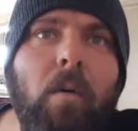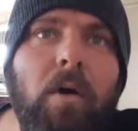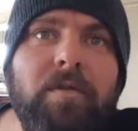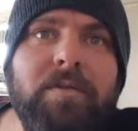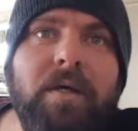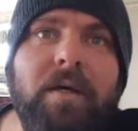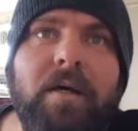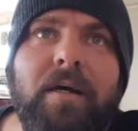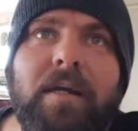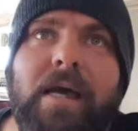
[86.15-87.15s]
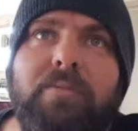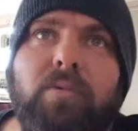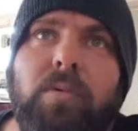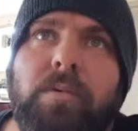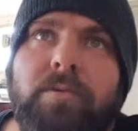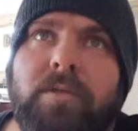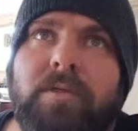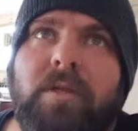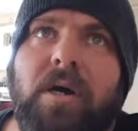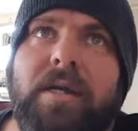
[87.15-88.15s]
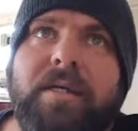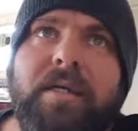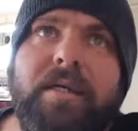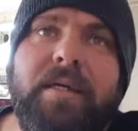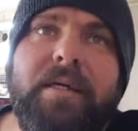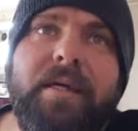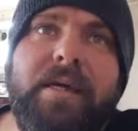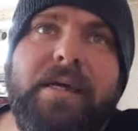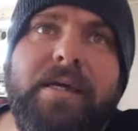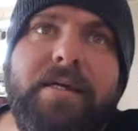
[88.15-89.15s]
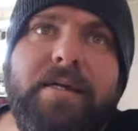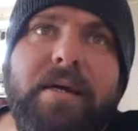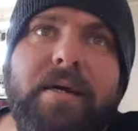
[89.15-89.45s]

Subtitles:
what the label will look like. And